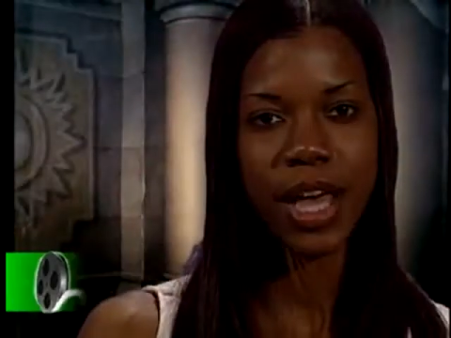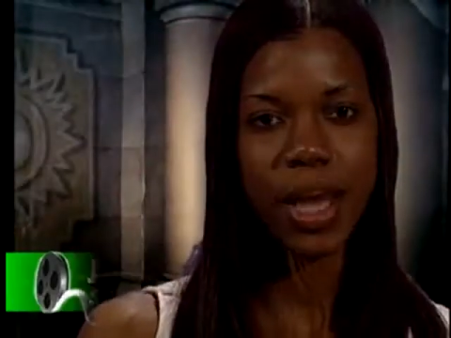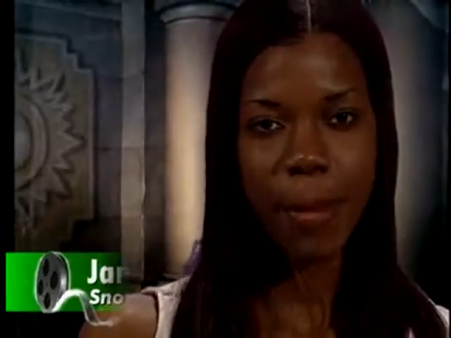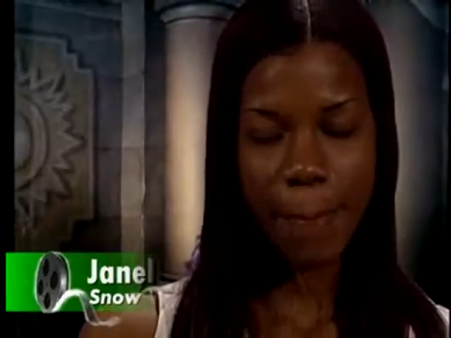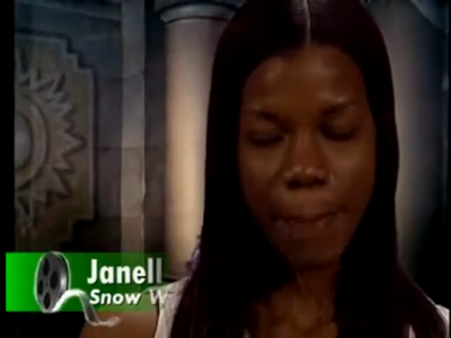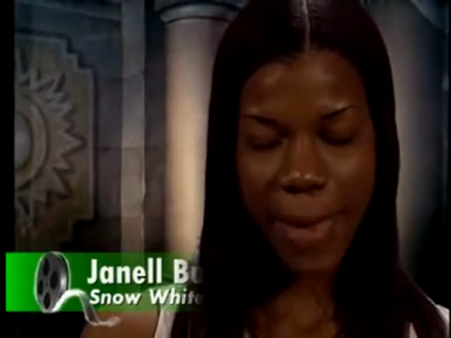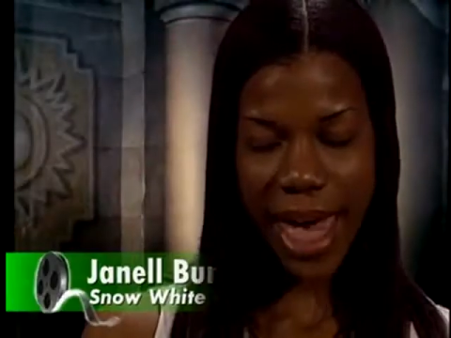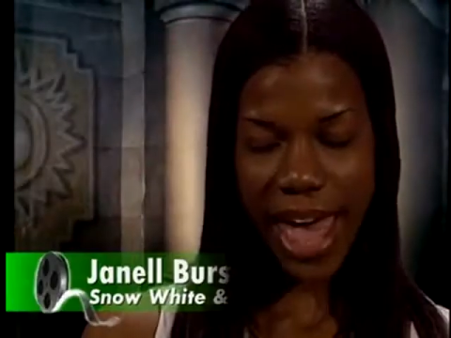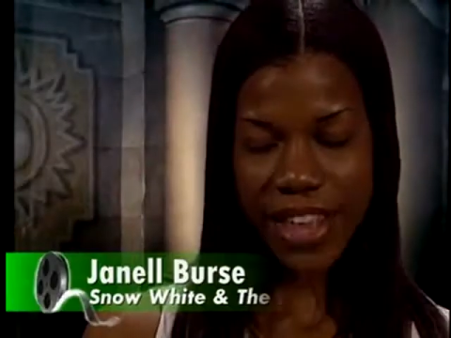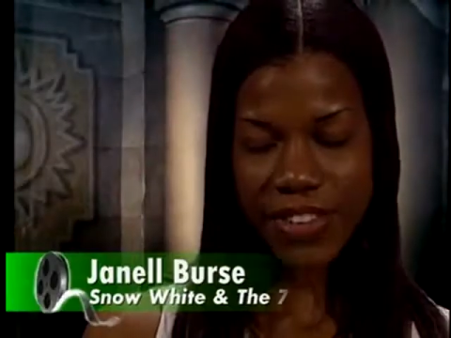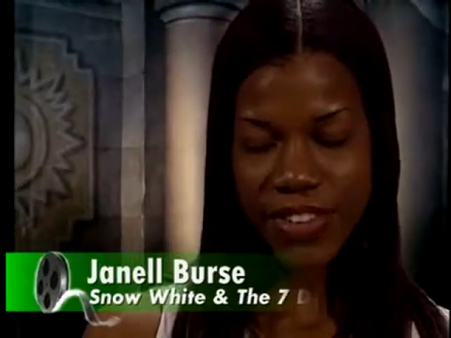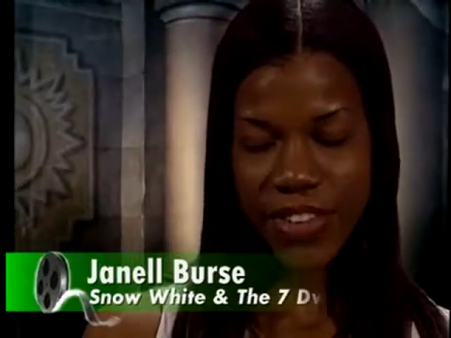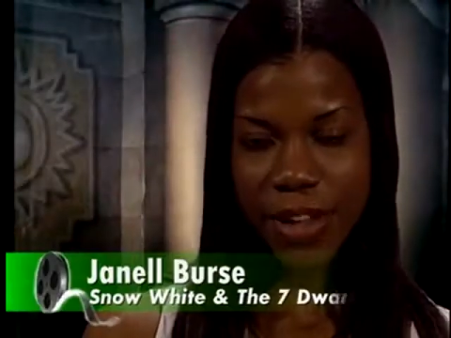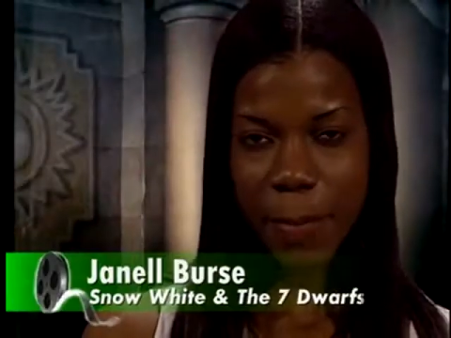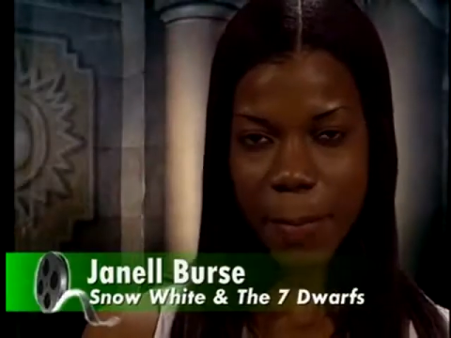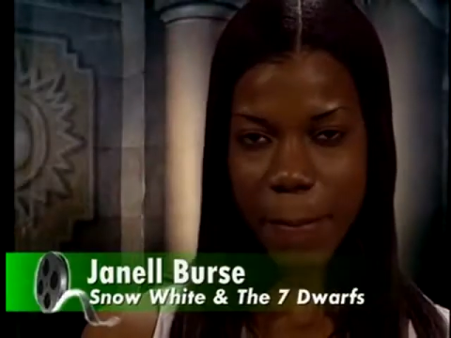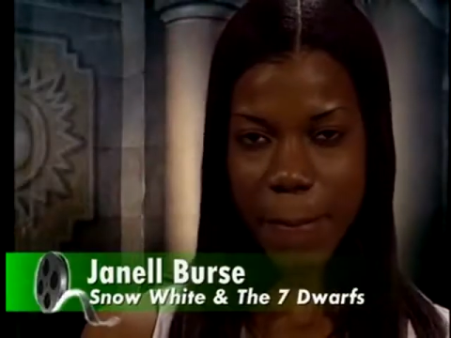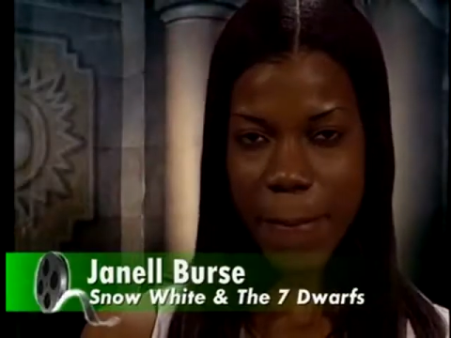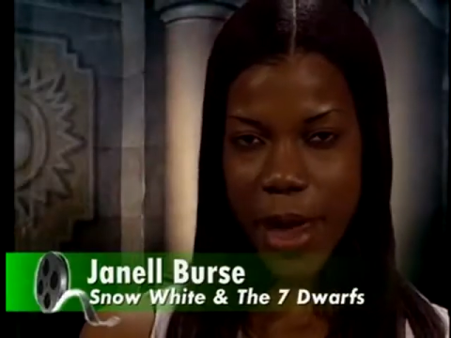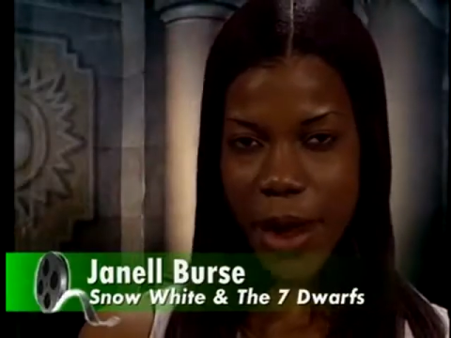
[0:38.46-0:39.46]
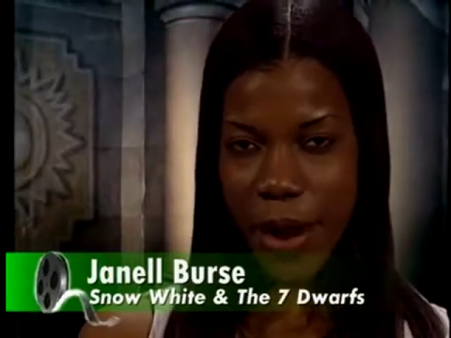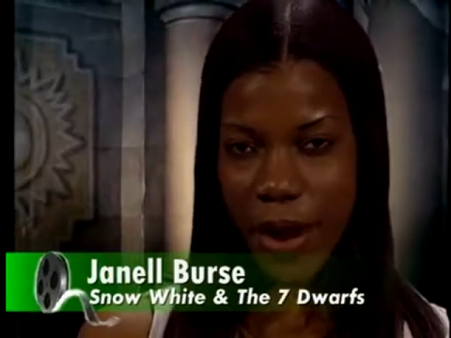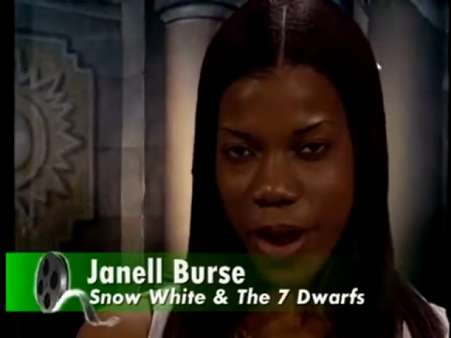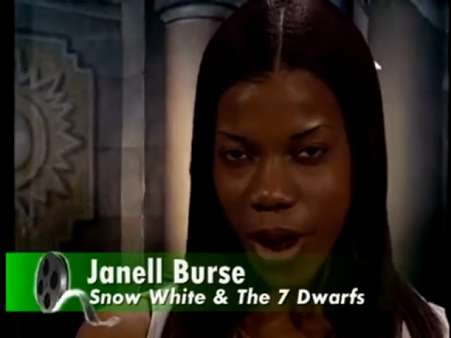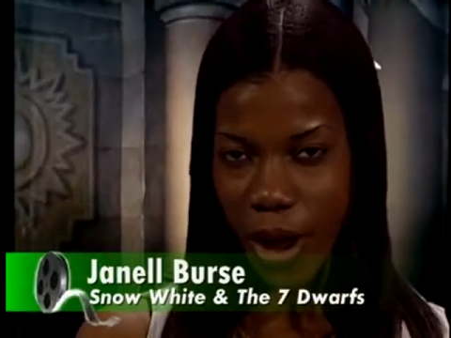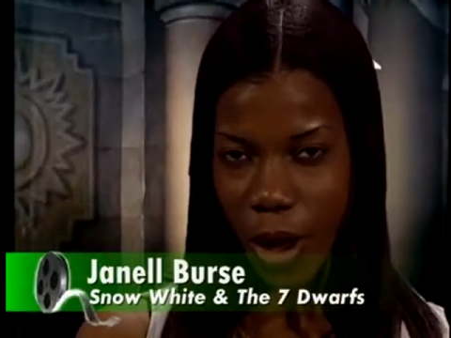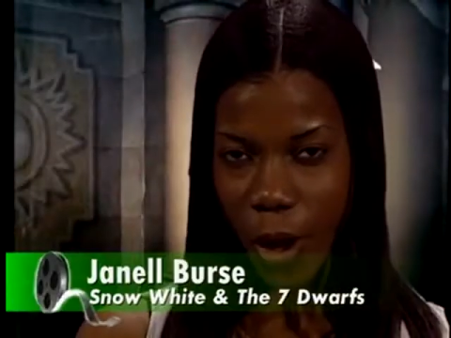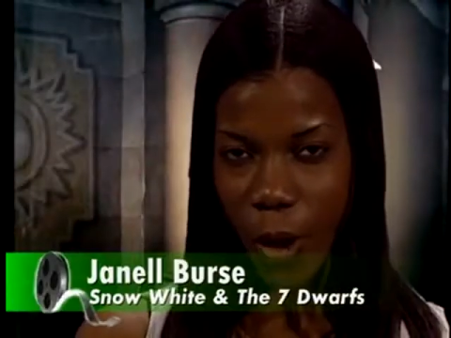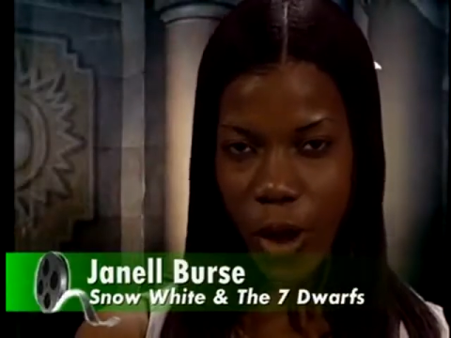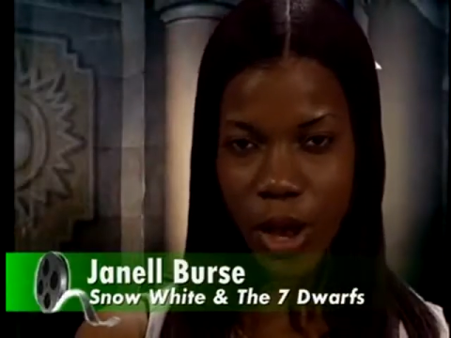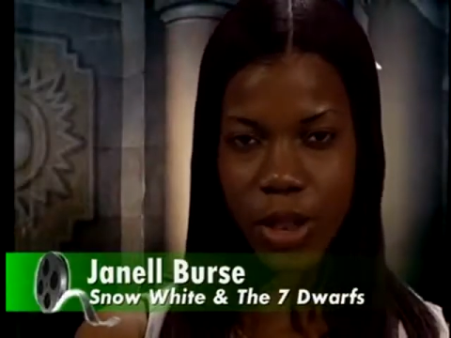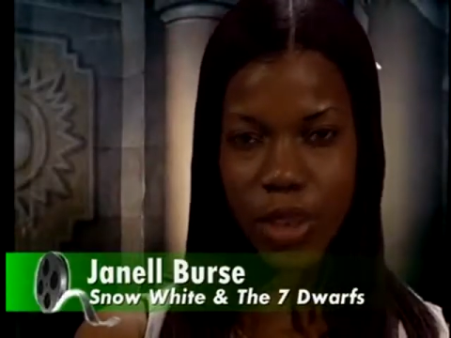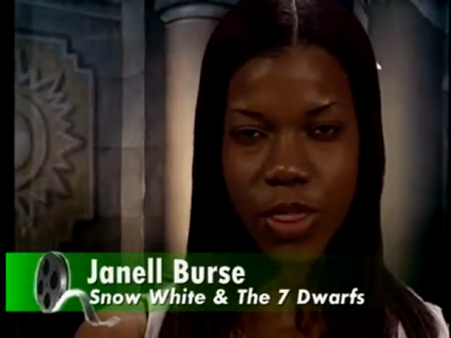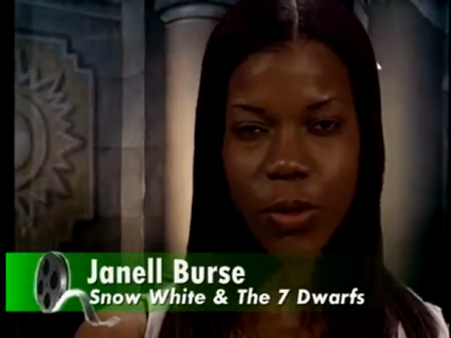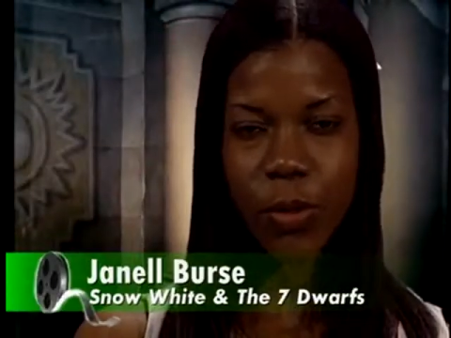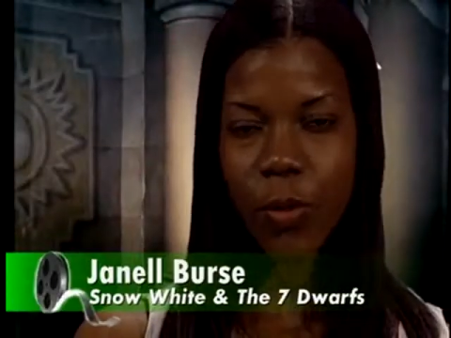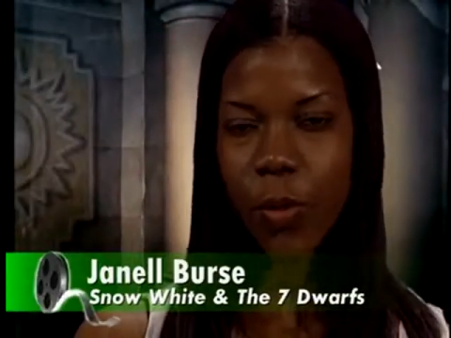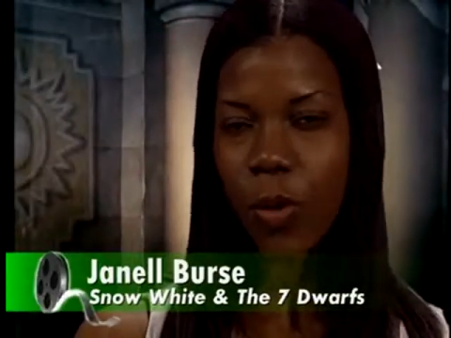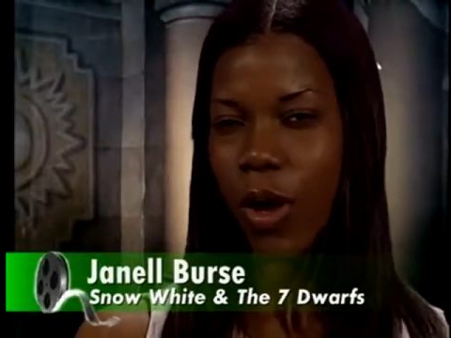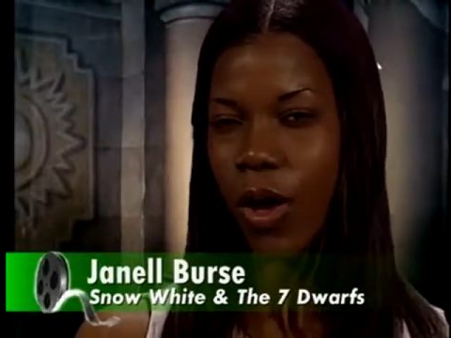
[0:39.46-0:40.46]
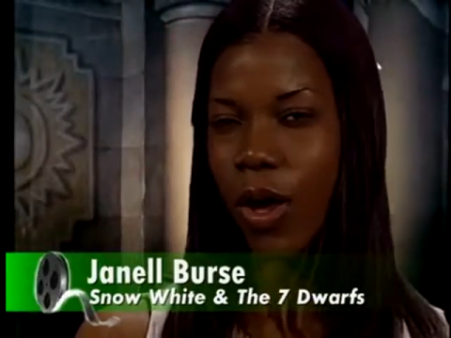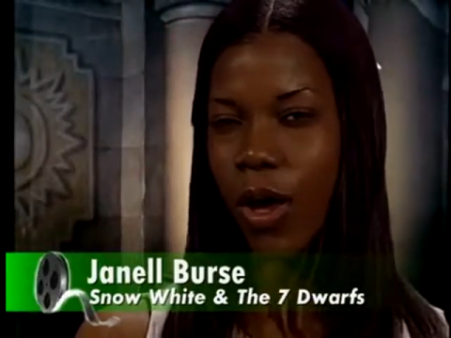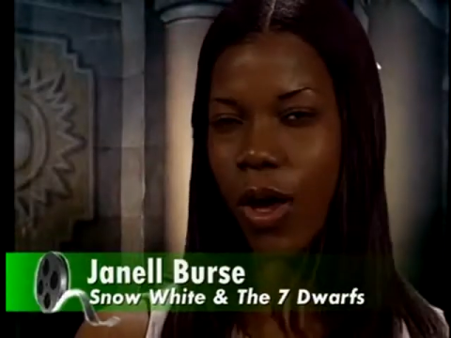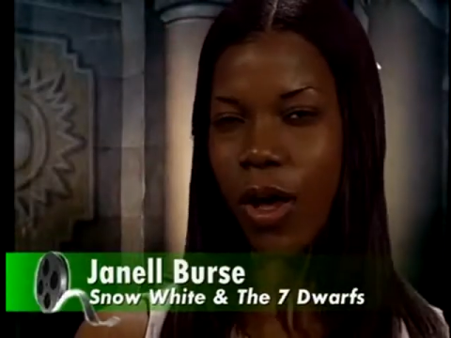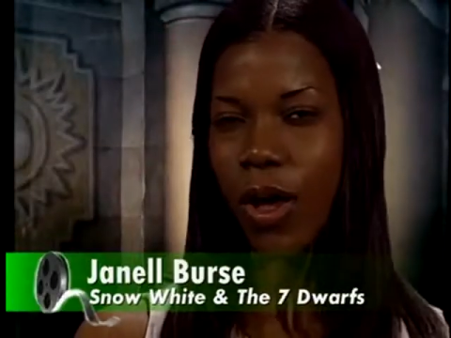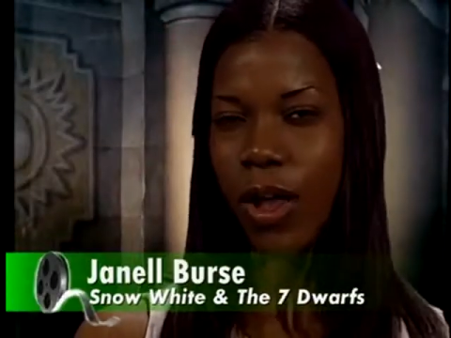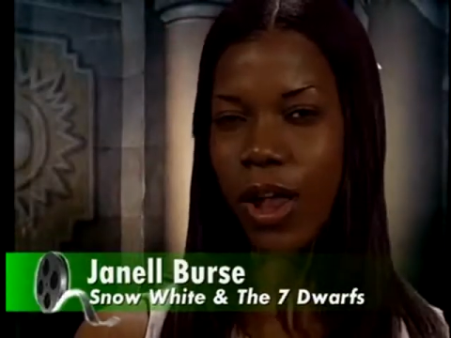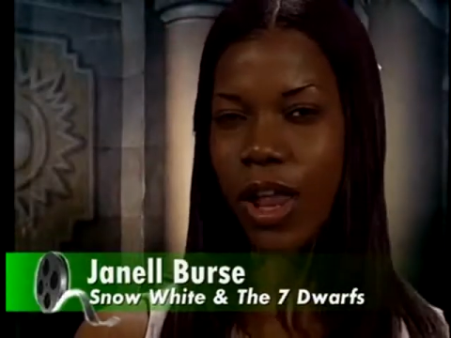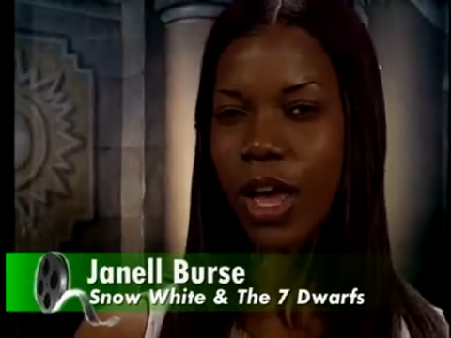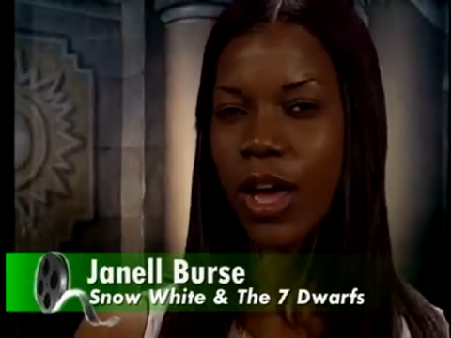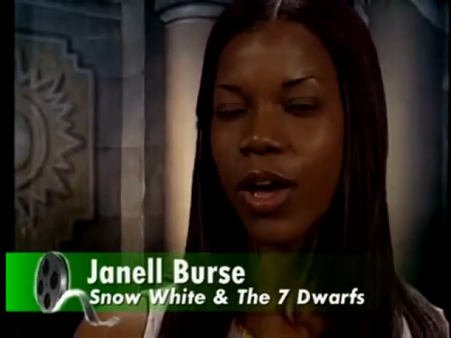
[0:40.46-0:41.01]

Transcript: Magic mirror on the wall,